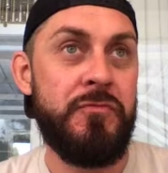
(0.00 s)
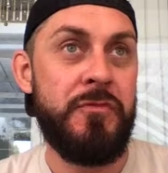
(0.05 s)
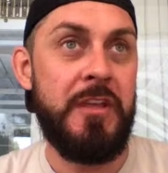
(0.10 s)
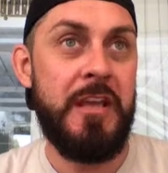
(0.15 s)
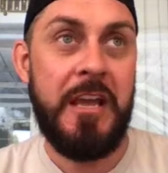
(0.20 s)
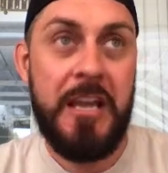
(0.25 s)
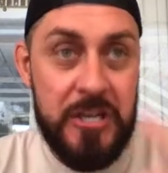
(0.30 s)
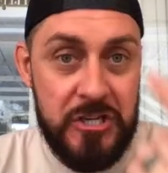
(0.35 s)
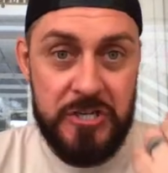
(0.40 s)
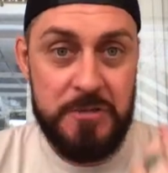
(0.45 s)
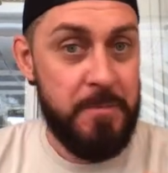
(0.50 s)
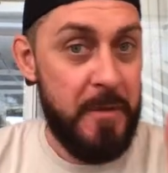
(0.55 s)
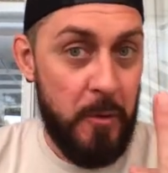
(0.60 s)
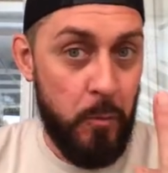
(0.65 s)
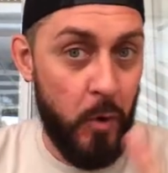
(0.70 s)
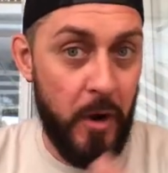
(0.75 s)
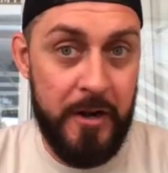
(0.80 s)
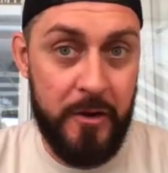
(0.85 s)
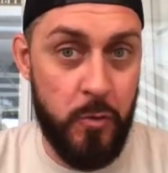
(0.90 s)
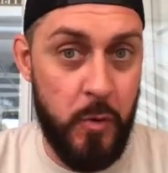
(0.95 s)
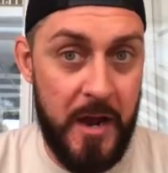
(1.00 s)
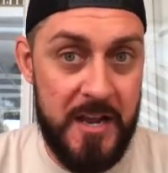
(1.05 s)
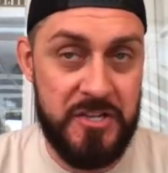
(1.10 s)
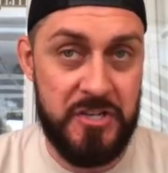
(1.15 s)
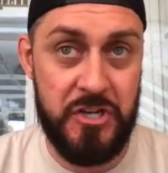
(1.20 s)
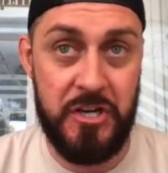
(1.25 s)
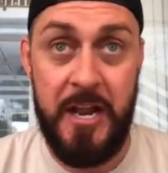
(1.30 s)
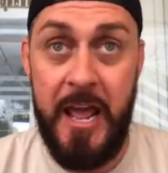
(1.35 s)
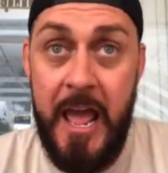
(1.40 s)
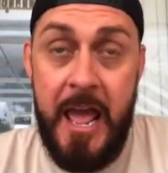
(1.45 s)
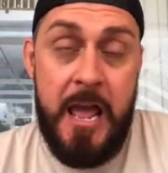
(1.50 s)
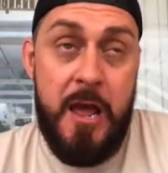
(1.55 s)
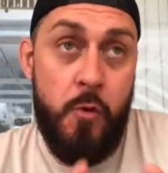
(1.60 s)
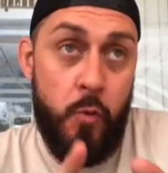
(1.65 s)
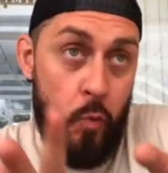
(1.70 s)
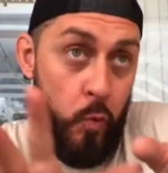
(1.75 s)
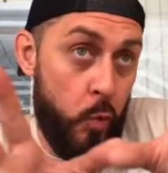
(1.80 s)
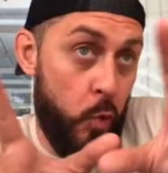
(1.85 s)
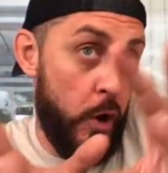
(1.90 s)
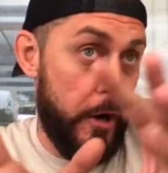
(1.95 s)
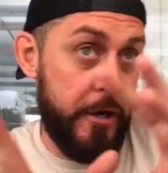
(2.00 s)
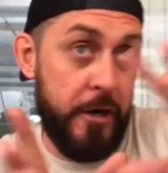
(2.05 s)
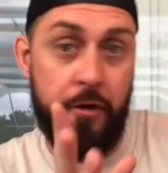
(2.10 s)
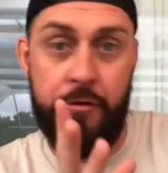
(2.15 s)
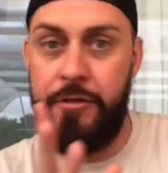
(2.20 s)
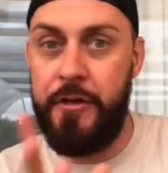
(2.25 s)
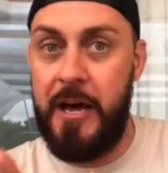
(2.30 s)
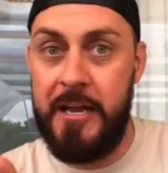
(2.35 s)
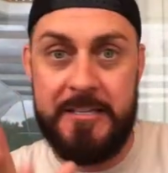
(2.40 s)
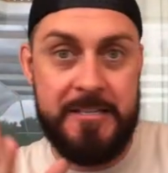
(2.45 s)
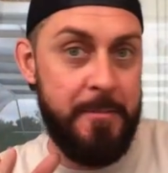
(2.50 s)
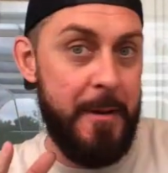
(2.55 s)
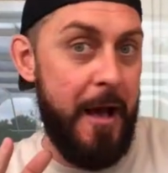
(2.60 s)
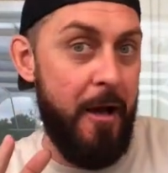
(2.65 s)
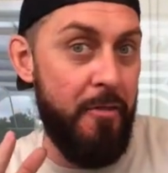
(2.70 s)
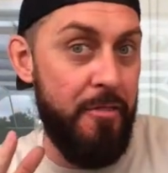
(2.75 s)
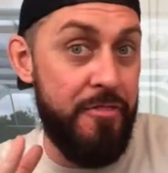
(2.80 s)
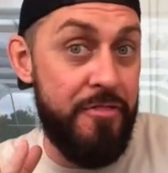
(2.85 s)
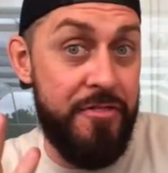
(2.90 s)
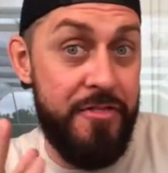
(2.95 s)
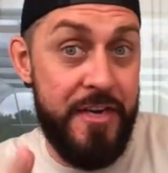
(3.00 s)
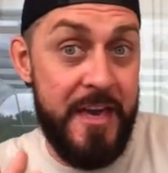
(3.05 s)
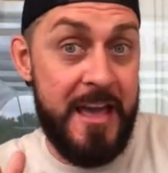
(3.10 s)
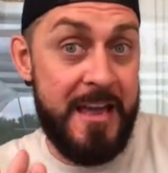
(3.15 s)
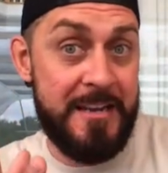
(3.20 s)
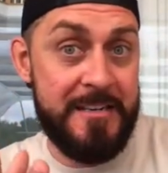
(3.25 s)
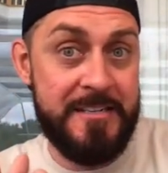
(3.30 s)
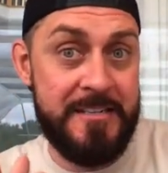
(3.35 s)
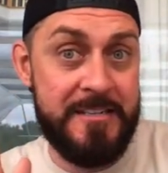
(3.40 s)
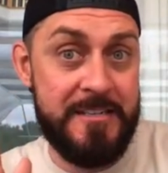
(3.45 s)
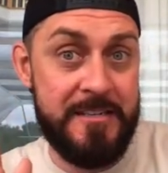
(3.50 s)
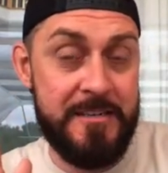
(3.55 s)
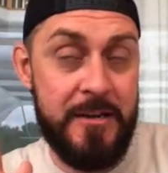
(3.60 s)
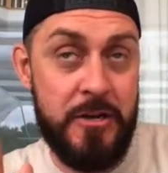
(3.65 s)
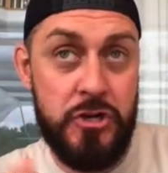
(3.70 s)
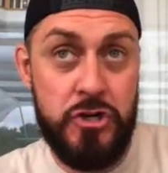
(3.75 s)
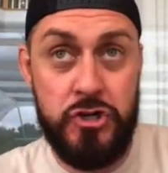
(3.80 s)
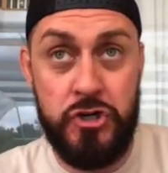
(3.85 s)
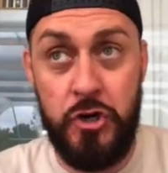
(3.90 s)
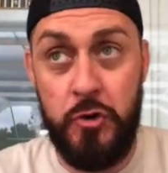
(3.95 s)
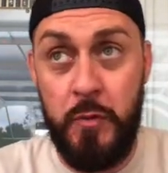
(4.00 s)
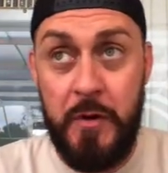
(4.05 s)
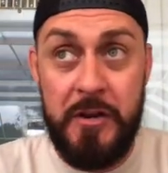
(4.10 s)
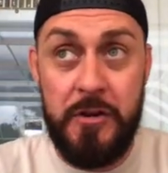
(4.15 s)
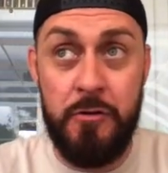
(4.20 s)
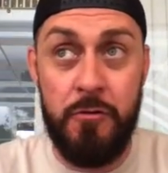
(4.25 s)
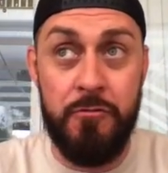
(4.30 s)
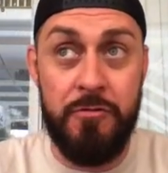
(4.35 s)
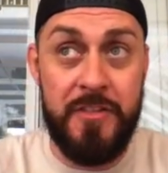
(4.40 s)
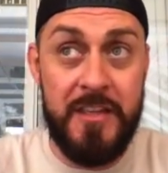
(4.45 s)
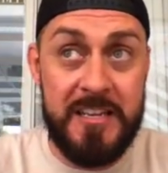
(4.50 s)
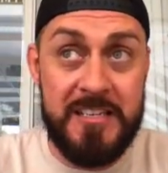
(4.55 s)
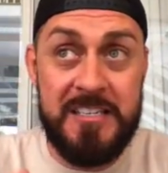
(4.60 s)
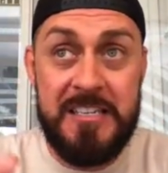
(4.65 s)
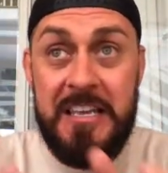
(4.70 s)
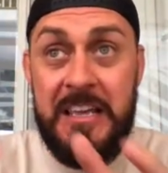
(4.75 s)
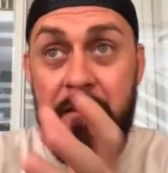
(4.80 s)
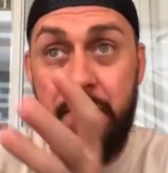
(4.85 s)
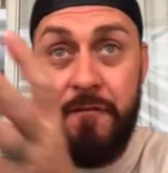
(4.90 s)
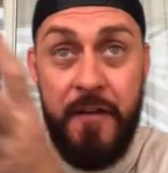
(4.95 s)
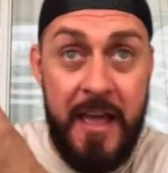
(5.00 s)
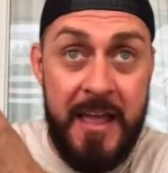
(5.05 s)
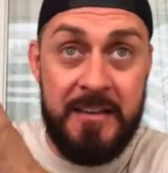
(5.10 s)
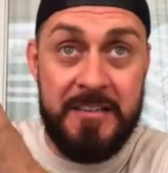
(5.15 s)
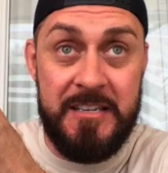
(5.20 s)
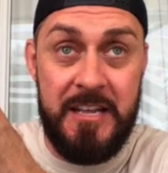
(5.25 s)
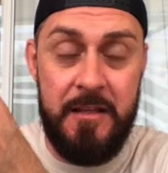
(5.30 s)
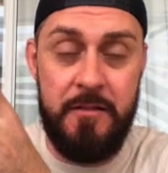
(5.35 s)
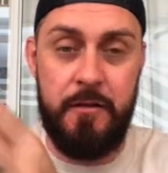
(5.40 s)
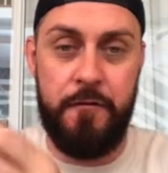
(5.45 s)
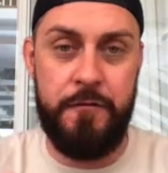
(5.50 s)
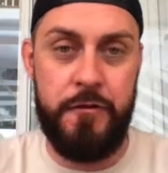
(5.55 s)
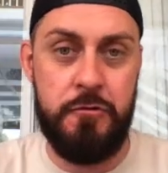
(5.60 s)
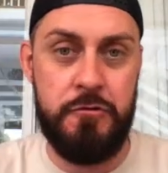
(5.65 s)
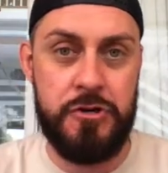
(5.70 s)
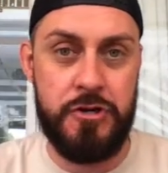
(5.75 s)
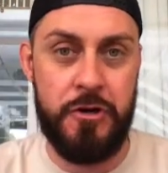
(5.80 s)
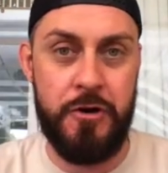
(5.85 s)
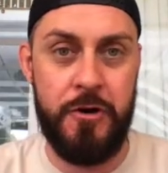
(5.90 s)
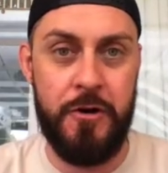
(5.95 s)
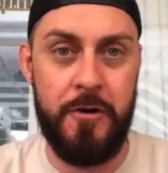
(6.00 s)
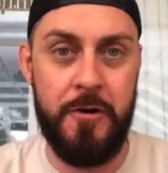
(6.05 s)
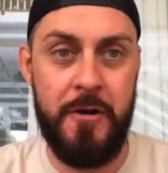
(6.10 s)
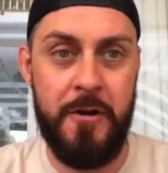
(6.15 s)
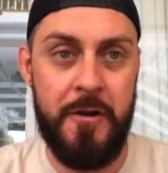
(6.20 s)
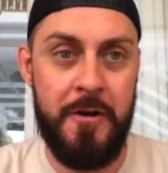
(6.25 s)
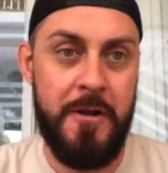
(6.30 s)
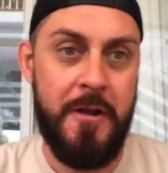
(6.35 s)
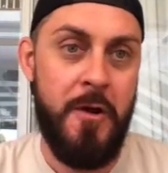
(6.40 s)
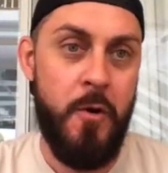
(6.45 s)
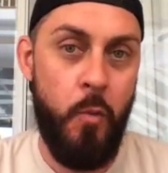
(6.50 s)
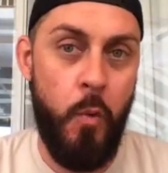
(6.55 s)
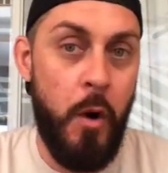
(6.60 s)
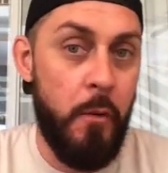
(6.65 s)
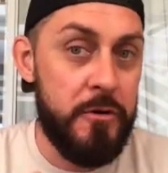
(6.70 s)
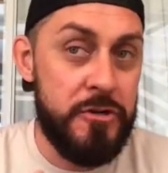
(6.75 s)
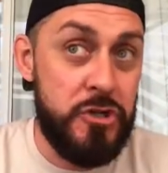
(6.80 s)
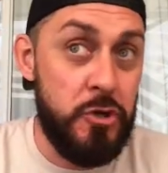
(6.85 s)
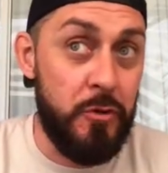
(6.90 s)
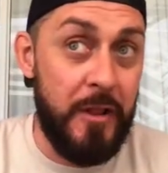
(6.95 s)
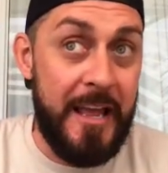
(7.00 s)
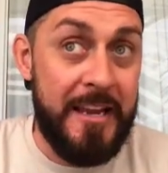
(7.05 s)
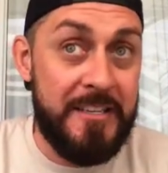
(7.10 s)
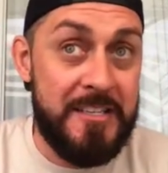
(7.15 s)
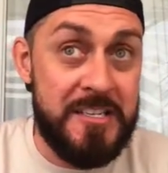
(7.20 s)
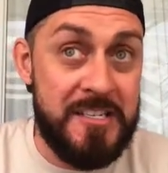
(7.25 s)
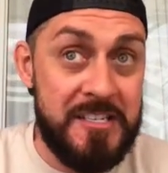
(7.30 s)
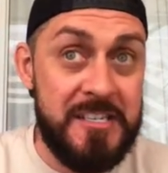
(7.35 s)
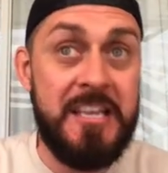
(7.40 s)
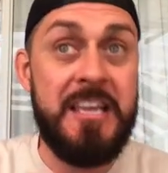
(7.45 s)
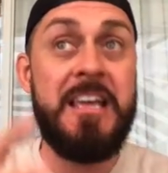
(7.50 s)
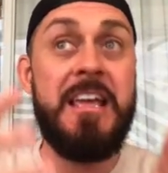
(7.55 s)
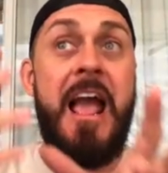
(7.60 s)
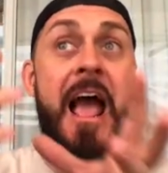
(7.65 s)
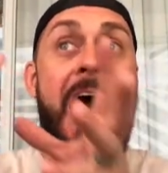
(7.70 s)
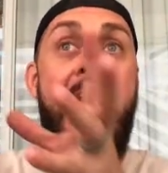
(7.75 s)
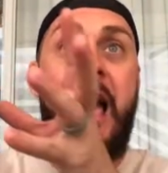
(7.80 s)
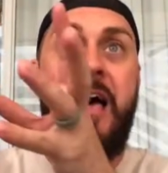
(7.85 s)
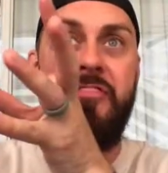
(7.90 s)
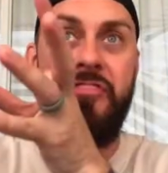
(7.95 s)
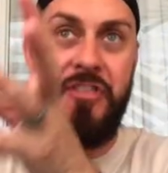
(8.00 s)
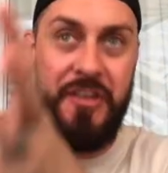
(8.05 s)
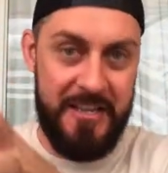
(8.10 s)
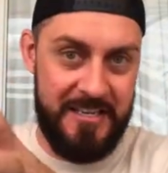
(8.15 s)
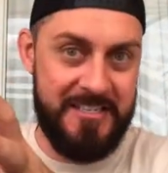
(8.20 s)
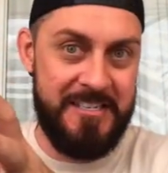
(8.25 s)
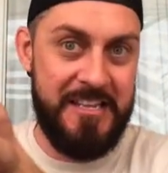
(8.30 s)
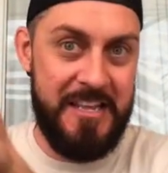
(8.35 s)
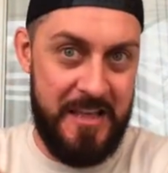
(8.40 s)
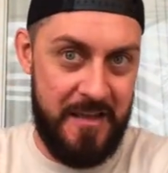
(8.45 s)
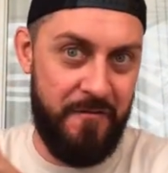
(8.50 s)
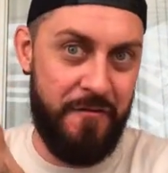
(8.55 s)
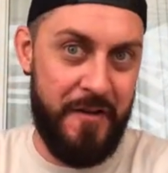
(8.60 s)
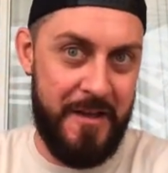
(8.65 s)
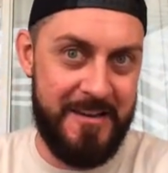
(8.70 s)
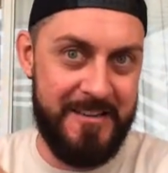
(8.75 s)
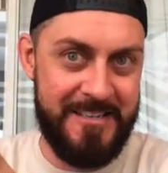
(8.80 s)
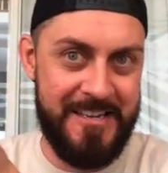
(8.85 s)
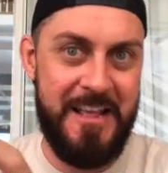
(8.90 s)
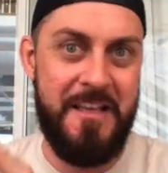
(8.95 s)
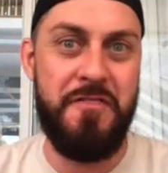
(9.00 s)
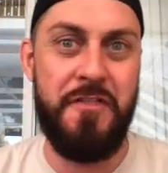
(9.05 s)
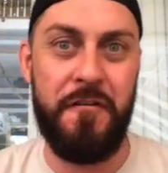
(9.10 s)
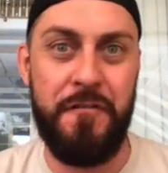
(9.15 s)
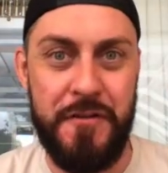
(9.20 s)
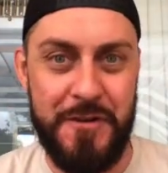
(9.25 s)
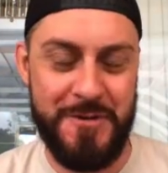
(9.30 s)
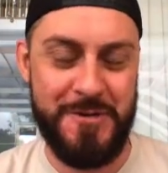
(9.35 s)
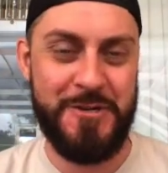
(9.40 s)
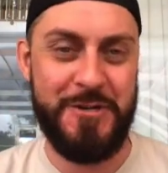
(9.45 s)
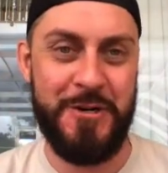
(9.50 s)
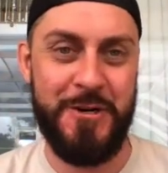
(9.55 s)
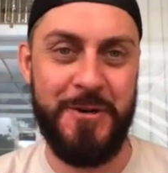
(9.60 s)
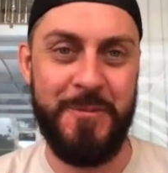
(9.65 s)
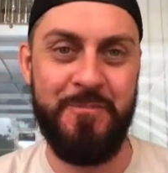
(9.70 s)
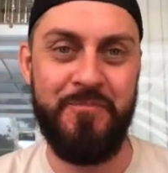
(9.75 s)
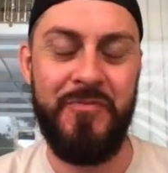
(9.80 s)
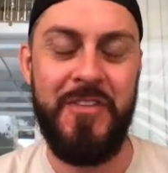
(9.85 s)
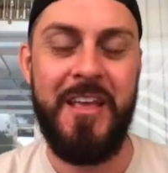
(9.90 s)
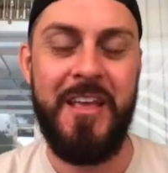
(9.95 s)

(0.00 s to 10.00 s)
It can just be one question. Hey, what are your thoughts about this? Should we do this event in the future? What would you like to see at this event in the future?